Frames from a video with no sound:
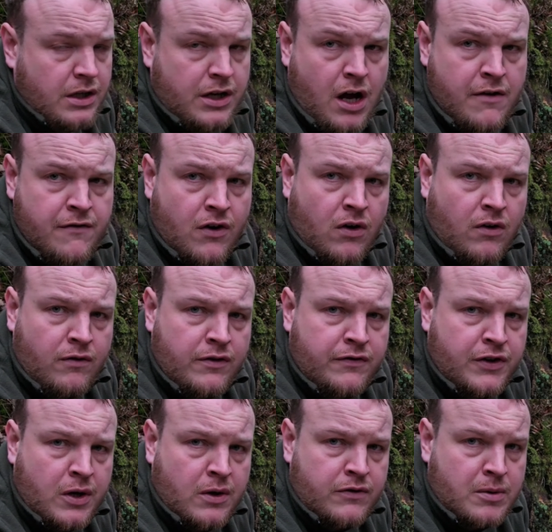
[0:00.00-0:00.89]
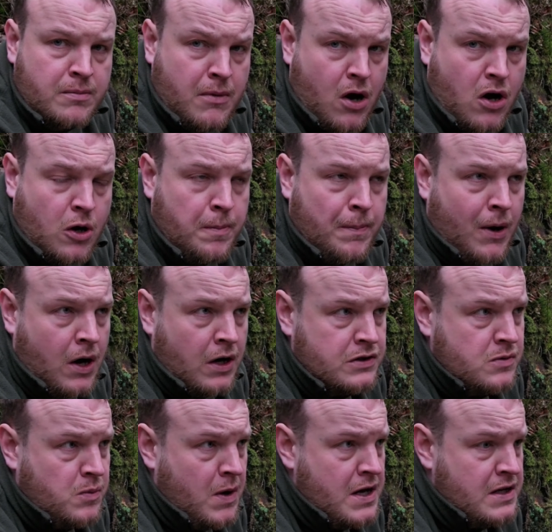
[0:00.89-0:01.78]
So the overall review of the moka
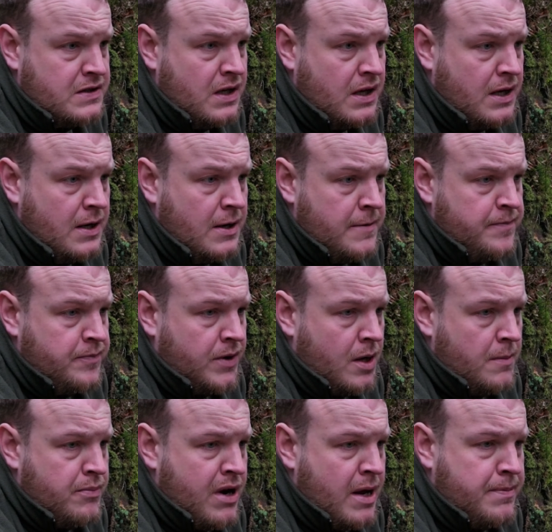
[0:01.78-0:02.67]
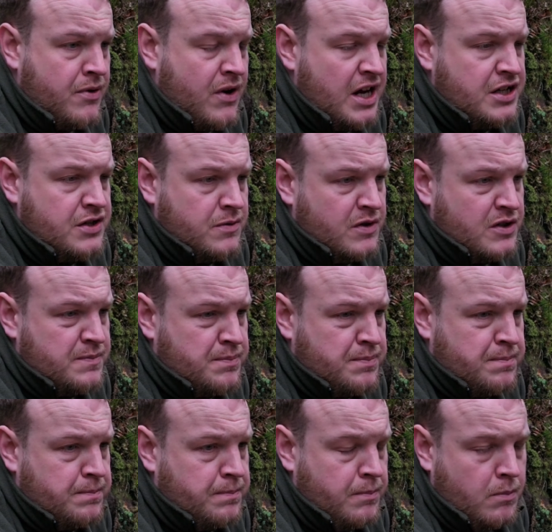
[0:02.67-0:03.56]
pot was, preparation
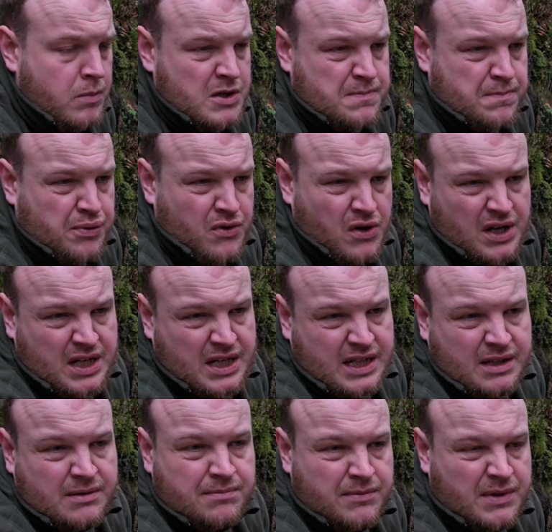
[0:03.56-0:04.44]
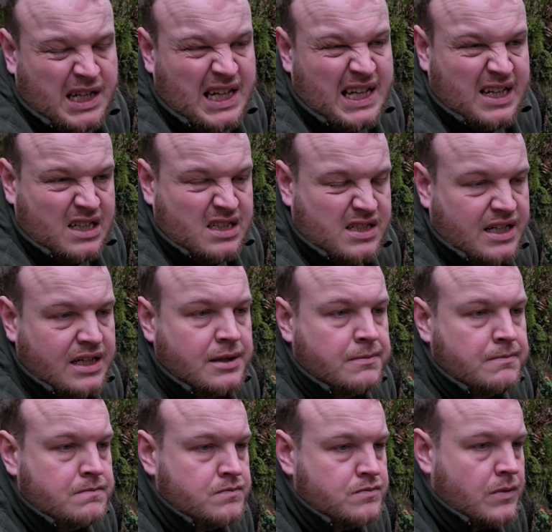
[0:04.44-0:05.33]
was was pretty
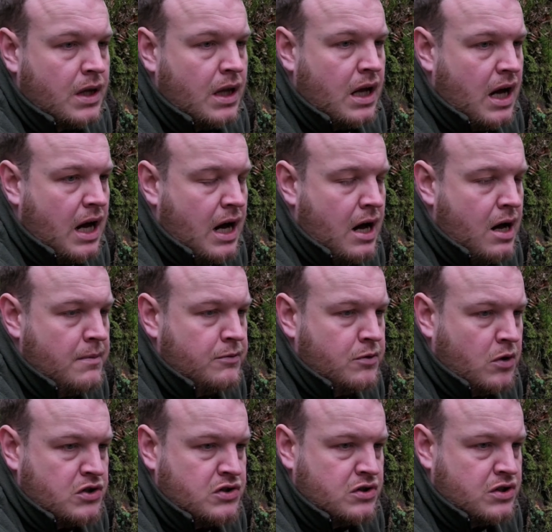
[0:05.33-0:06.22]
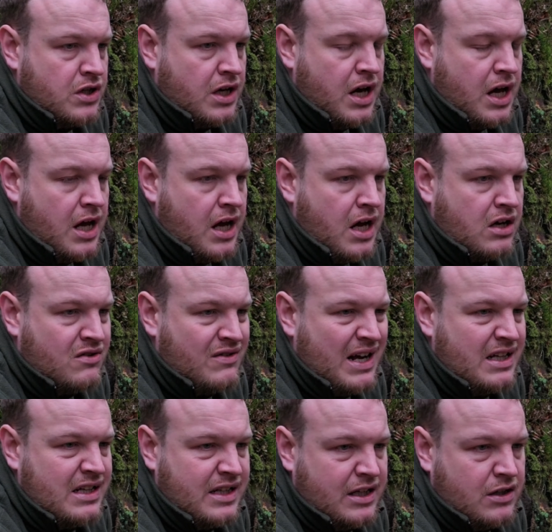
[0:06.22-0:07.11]
easy. Um, there wasn't a, a
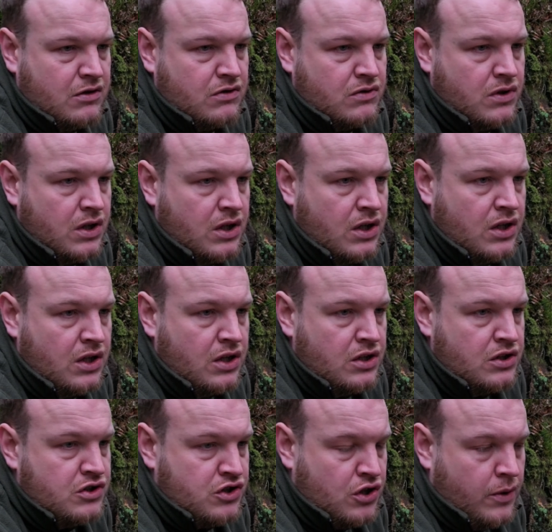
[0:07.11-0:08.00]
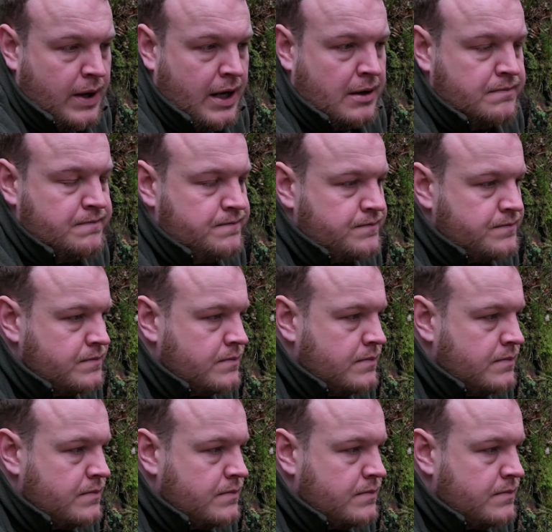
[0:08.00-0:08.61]
great deal to it.